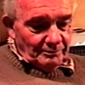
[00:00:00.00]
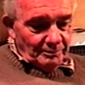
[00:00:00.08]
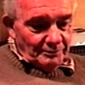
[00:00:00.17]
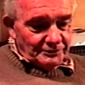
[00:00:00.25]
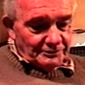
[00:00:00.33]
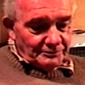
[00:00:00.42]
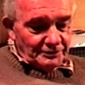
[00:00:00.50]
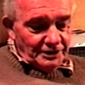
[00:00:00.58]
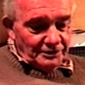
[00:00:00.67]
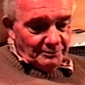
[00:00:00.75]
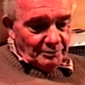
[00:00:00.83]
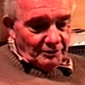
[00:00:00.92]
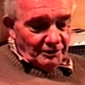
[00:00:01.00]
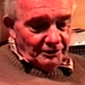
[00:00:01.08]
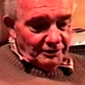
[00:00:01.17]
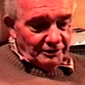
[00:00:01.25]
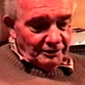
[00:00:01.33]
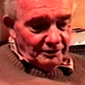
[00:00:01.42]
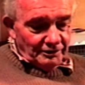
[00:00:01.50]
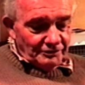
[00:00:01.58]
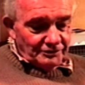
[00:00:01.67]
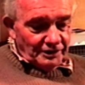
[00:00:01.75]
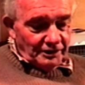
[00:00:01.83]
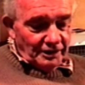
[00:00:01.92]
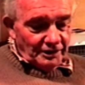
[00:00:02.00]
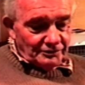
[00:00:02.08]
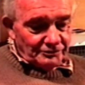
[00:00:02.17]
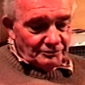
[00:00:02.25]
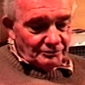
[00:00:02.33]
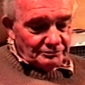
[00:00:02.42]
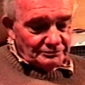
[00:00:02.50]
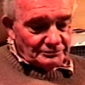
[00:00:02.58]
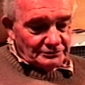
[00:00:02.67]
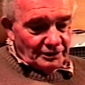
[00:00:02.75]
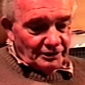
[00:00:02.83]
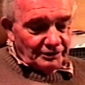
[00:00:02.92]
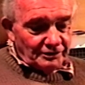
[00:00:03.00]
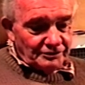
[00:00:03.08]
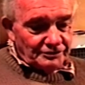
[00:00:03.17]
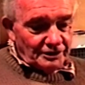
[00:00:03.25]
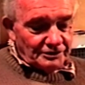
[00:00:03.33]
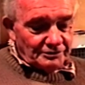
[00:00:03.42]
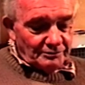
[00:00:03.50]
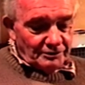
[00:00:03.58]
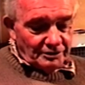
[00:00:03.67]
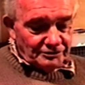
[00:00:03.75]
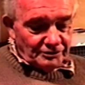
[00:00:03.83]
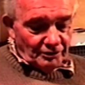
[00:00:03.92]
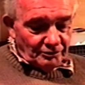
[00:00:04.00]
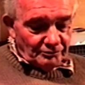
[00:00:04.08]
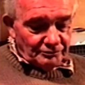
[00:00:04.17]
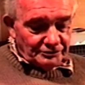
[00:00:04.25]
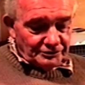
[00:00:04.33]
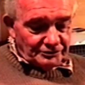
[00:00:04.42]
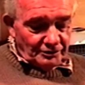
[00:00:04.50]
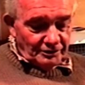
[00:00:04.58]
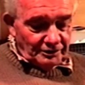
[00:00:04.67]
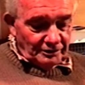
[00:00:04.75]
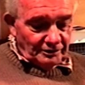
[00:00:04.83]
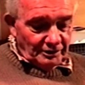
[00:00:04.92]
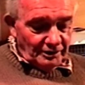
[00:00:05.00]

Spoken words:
presented by the City Council in conjunction with the Historical Society,